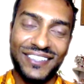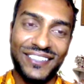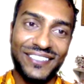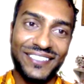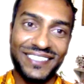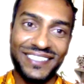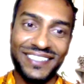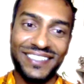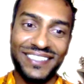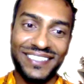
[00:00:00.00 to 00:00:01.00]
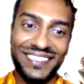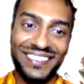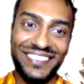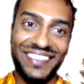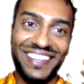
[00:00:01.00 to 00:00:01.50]
So
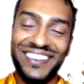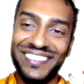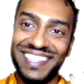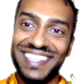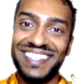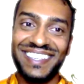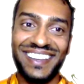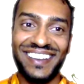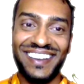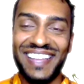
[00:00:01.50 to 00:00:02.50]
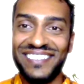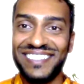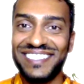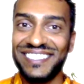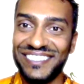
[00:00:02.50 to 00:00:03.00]
we only are
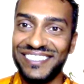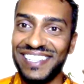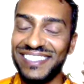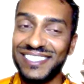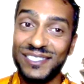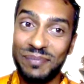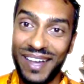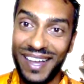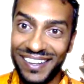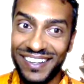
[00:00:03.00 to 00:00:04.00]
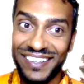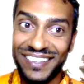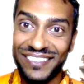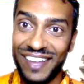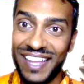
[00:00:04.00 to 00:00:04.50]
able to
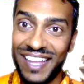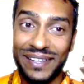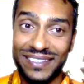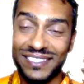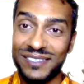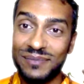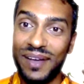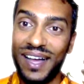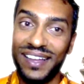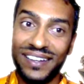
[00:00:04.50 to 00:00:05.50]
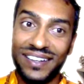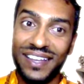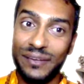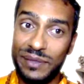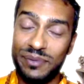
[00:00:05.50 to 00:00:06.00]
inspire, right? We
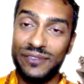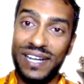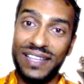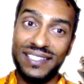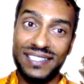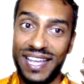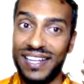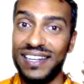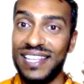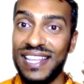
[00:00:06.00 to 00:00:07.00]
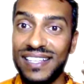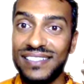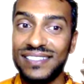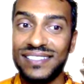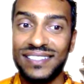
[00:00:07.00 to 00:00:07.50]
inspire and we provide the
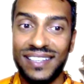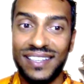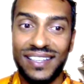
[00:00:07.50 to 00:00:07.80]
techniques,